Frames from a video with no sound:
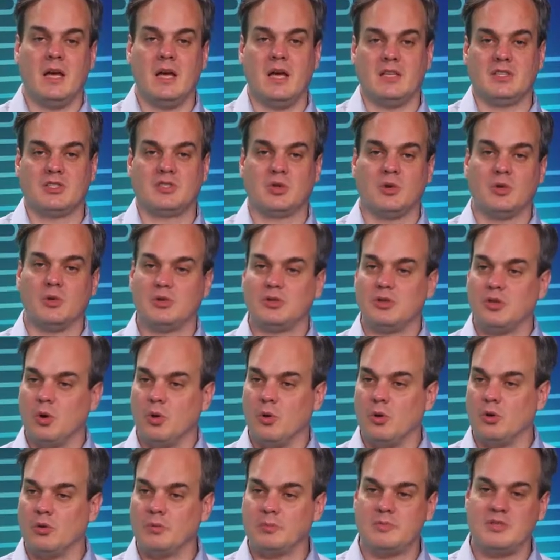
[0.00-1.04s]
sold your
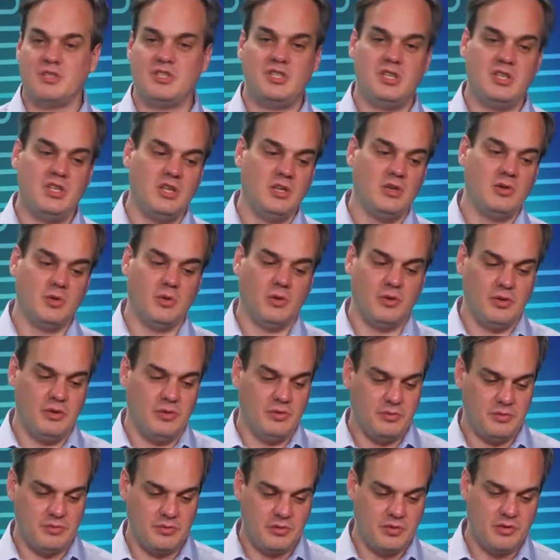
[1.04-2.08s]
old machine or
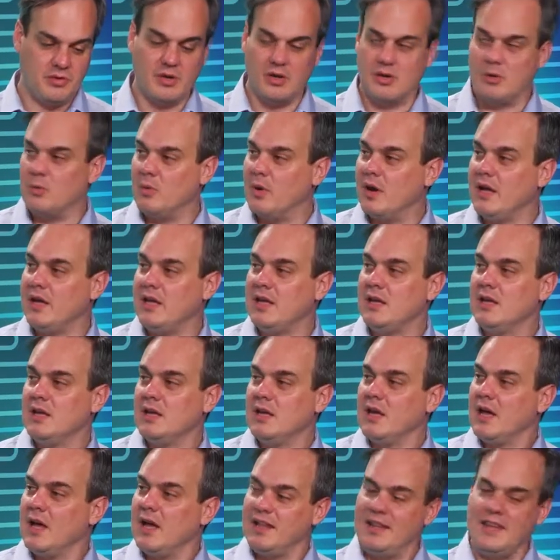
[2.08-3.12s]
you threw it away.
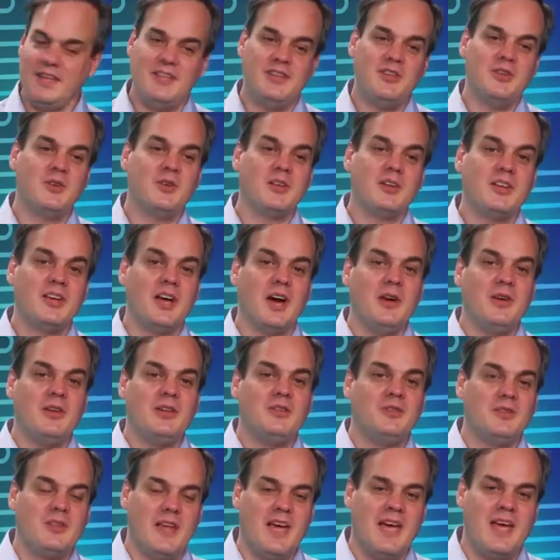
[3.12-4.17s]
And then you can go
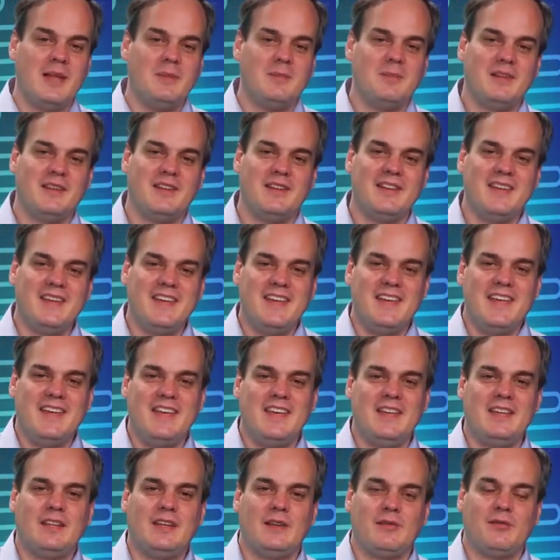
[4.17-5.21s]
into the admin
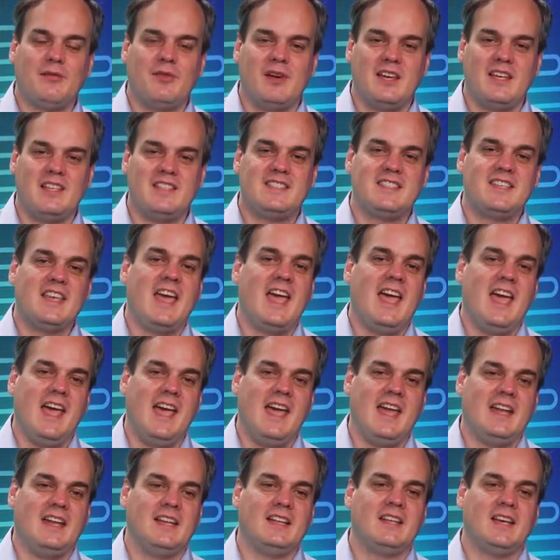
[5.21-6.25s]
interface
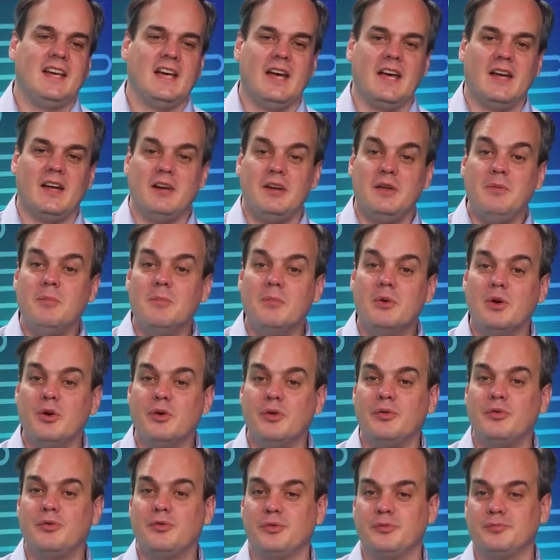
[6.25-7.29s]
and
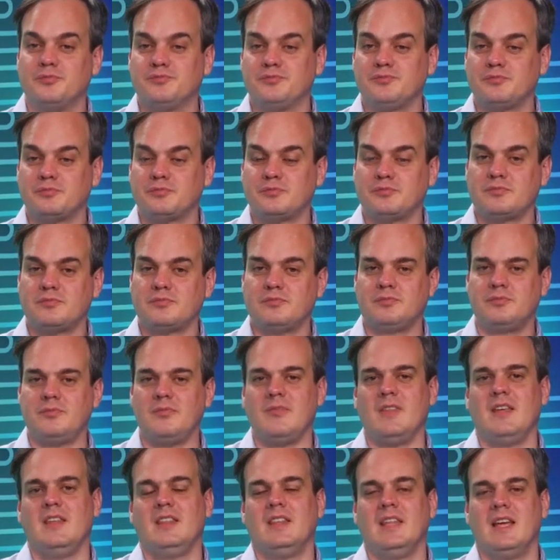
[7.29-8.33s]
remove
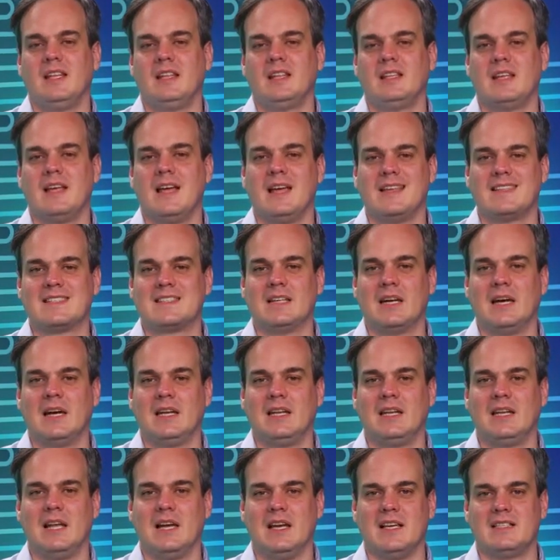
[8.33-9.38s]
that
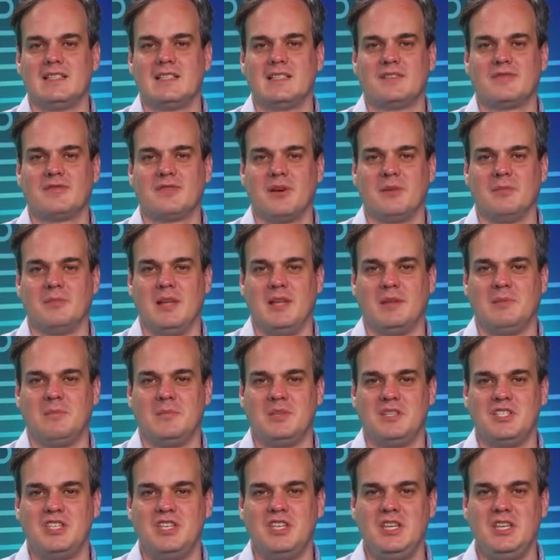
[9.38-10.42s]
assigned license from that
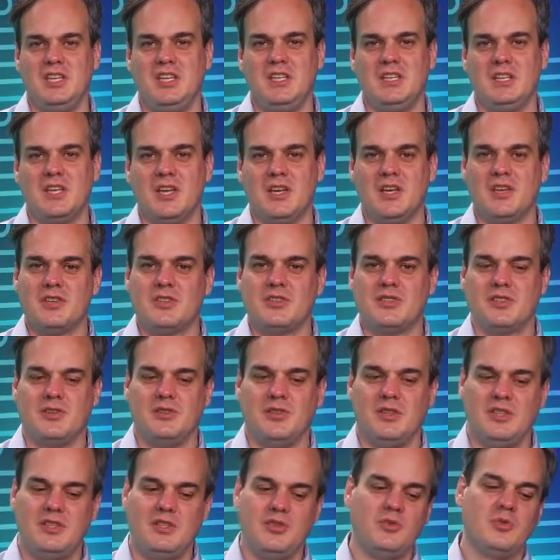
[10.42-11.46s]
machine so
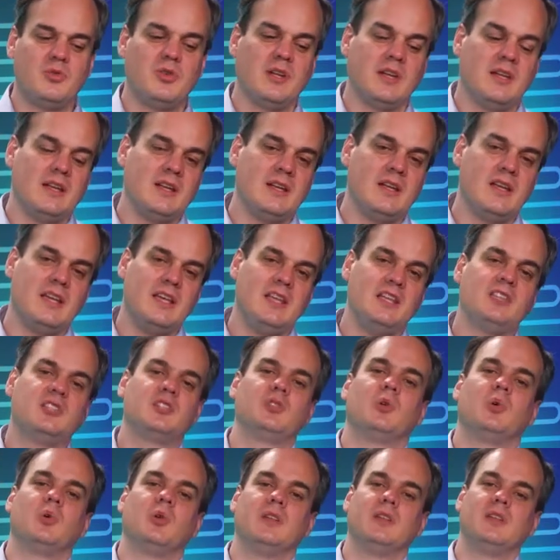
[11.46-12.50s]
that you can
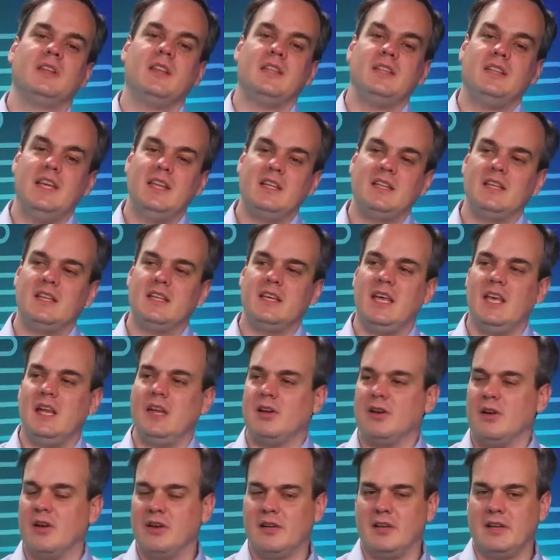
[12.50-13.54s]
install it yet again
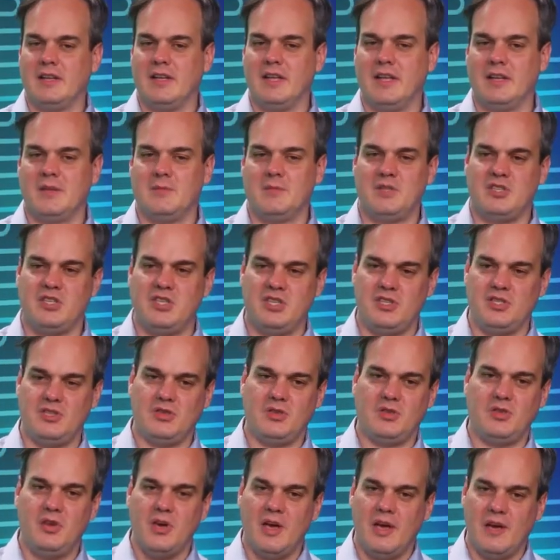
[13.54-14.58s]
on another machine. So
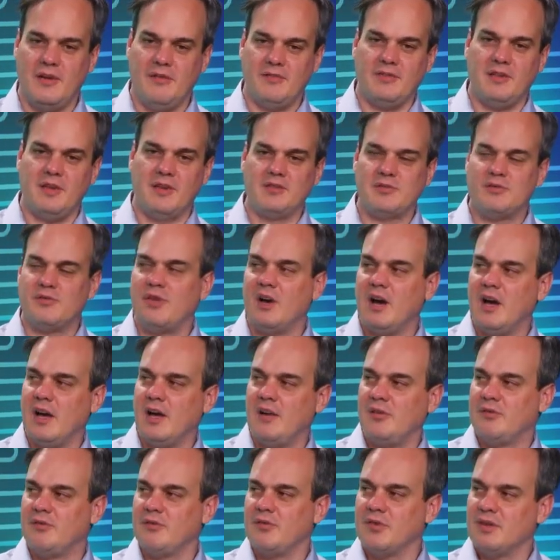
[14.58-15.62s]
you have those
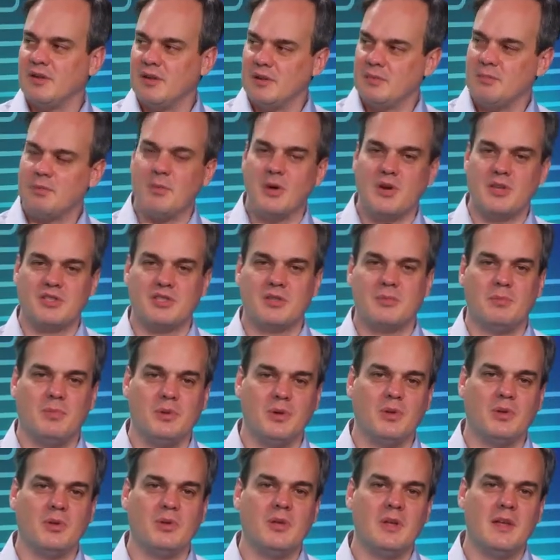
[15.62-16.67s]
5
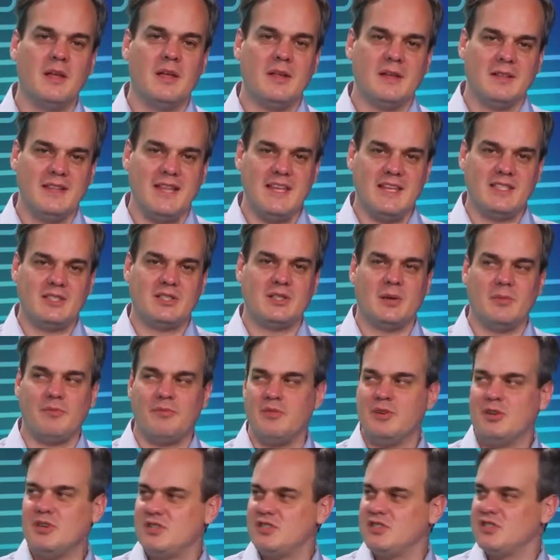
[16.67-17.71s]
possible desktop
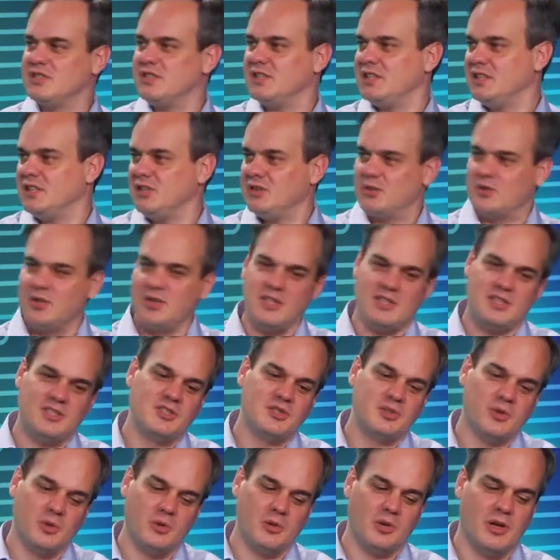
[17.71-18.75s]
versions that you can
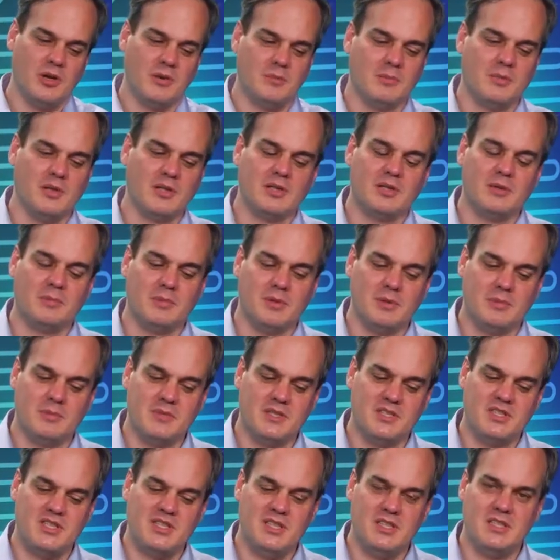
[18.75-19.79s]
install on multiple
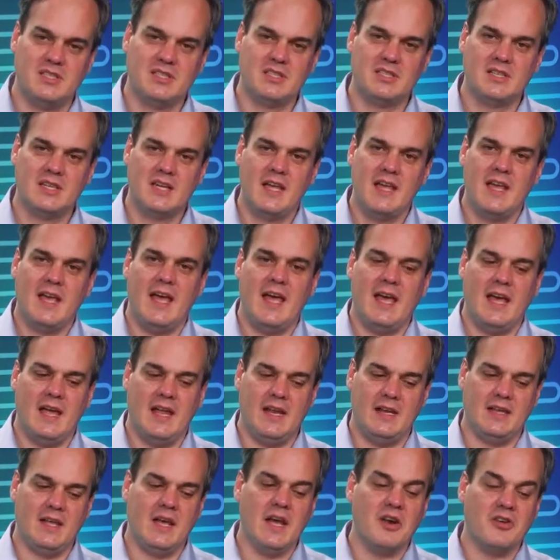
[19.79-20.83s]
machines
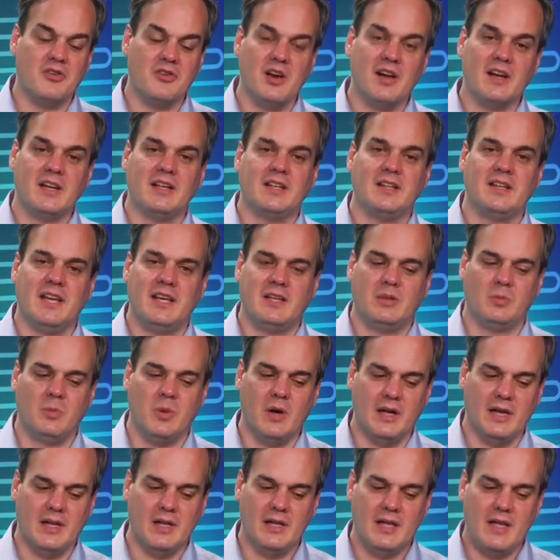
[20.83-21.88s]
and run it that
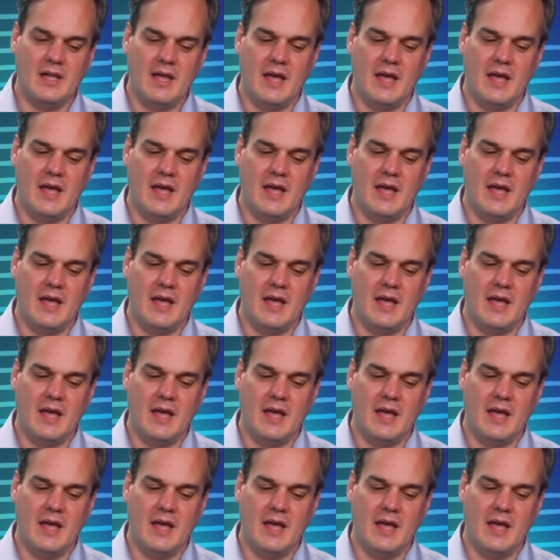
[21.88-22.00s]
way.